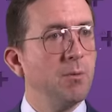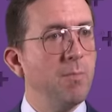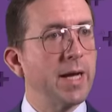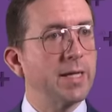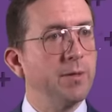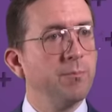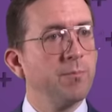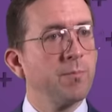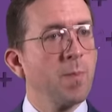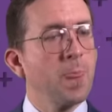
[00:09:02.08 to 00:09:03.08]
Meghan.
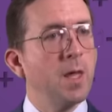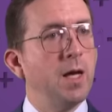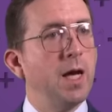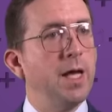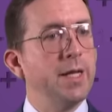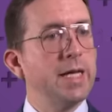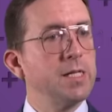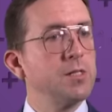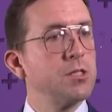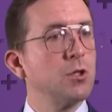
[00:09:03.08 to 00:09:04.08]
And
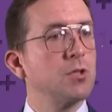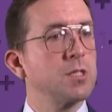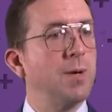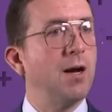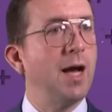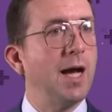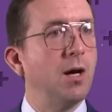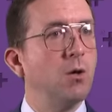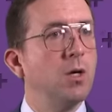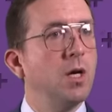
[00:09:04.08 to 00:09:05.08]
he talks about
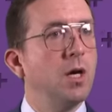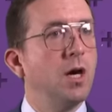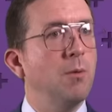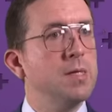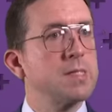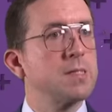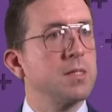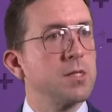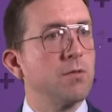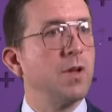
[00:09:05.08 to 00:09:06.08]
how
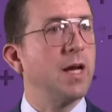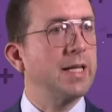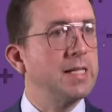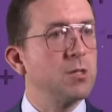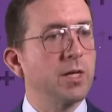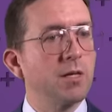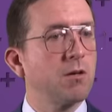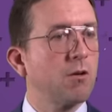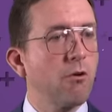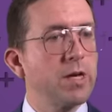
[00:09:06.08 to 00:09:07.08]
it's sort of likely to
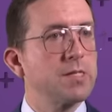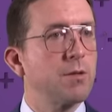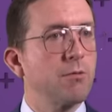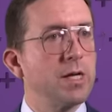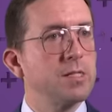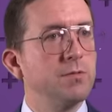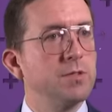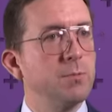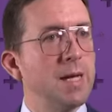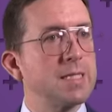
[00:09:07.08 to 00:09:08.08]
increase the threat of
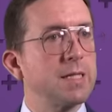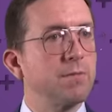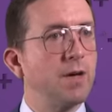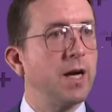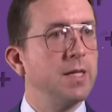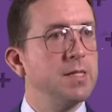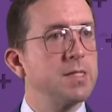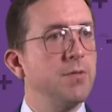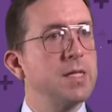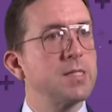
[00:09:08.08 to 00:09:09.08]
domestic violence
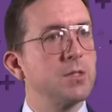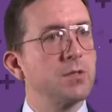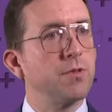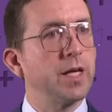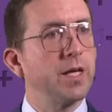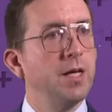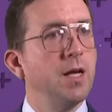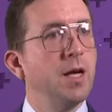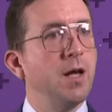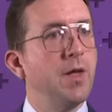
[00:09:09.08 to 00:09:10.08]
and this sort of thing.
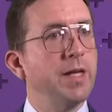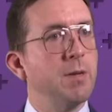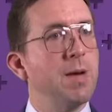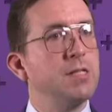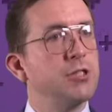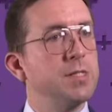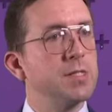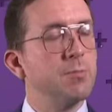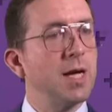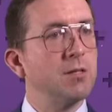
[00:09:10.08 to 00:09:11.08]
And then he
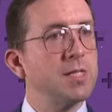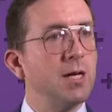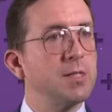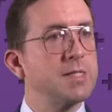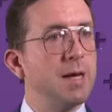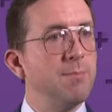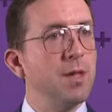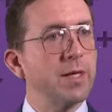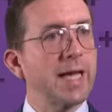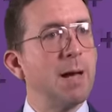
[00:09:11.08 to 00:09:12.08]
mentions about how his
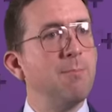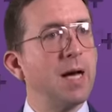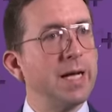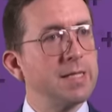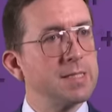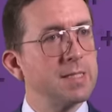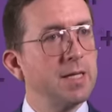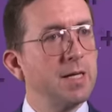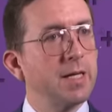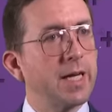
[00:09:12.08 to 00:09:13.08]
stepmother campaigns
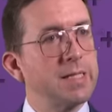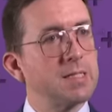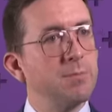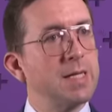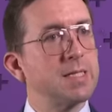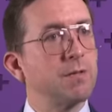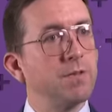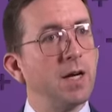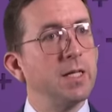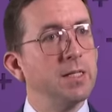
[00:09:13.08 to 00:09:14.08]
against domestic
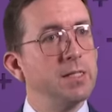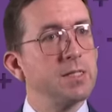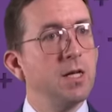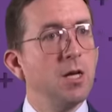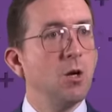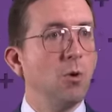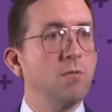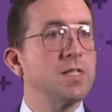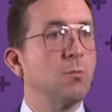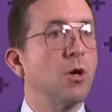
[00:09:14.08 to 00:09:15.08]
violence. Well,
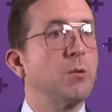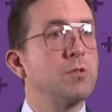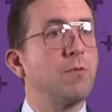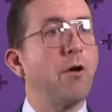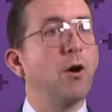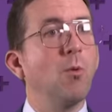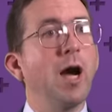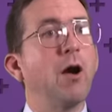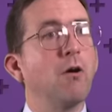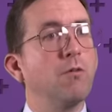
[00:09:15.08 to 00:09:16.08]
obviously what he was very
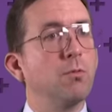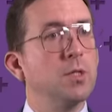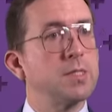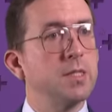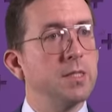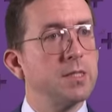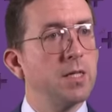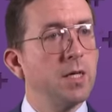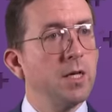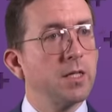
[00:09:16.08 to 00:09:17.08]
aware of was that
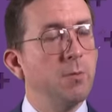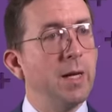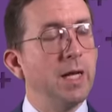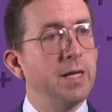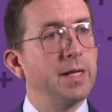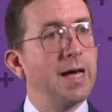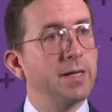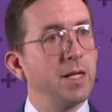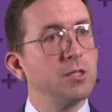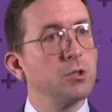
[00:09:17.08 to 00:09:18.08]
Camilla had had
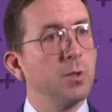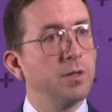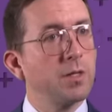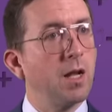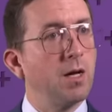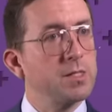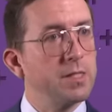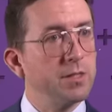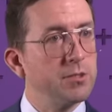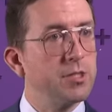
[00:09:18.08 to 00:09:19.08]
lunch with
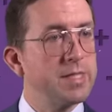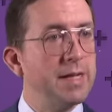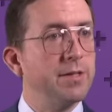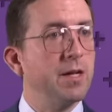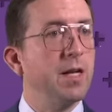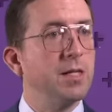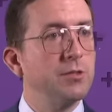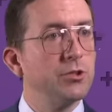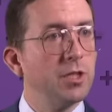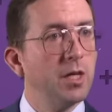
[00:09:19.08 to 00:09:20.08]
Clarkson. She attended a
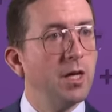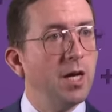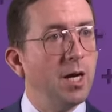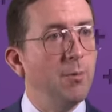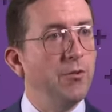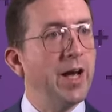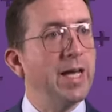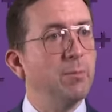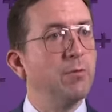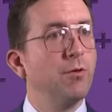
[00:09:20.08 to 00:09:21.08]
lunch the
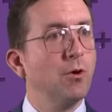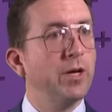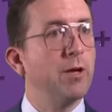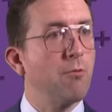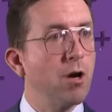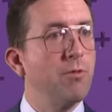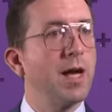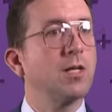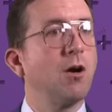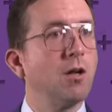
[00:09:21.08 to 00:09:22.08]
day before he wrote
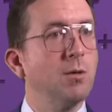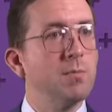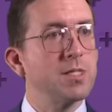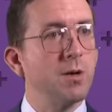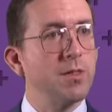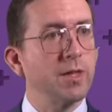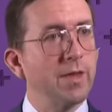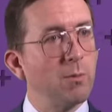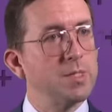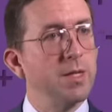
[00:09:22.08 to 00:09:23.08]
that column. So I think
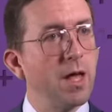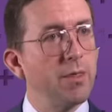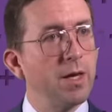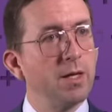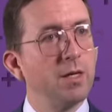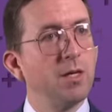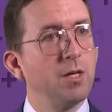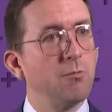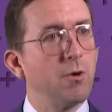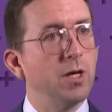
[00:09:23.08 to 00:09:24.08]
that was another
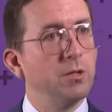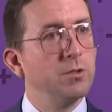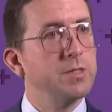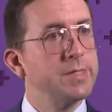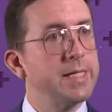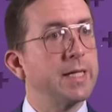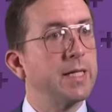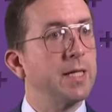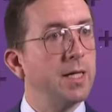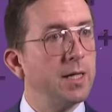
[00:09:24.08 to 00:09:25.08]
real dig
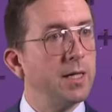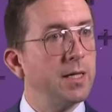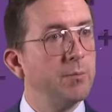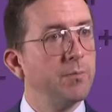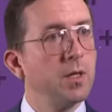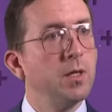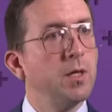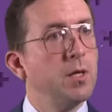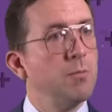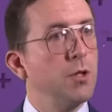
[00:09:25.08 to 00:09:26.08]
at her.
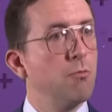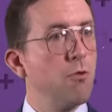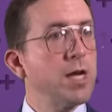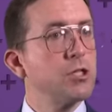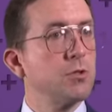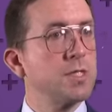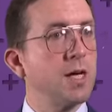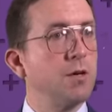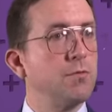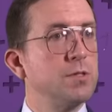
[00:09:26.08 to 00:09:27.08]
But the racial
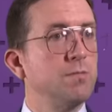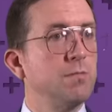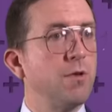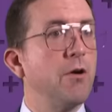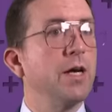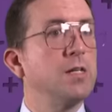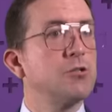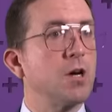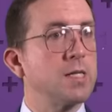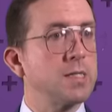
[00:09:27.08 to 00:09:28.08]
stuff is very
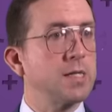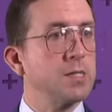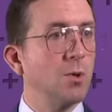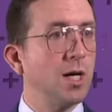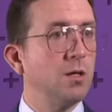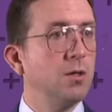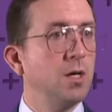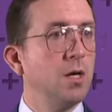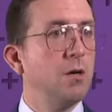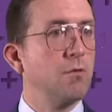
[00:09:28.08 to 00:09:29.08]
interesting as well
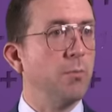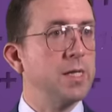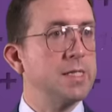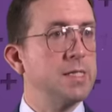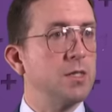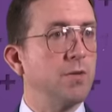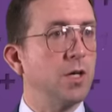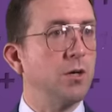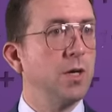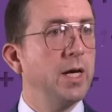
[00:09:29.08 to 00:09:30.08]
from this
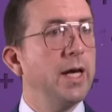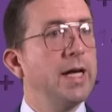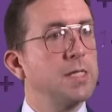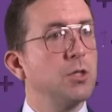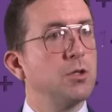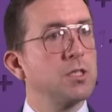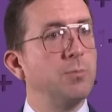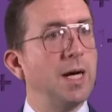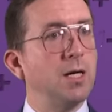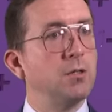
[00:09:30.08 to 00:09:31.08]
interview. He talked
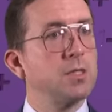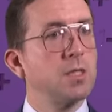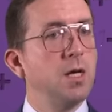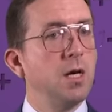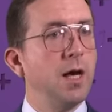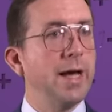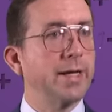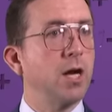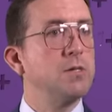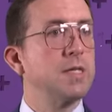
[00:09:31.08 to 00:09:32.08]
about
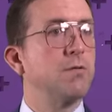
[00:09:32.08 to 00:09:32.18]
Ngozi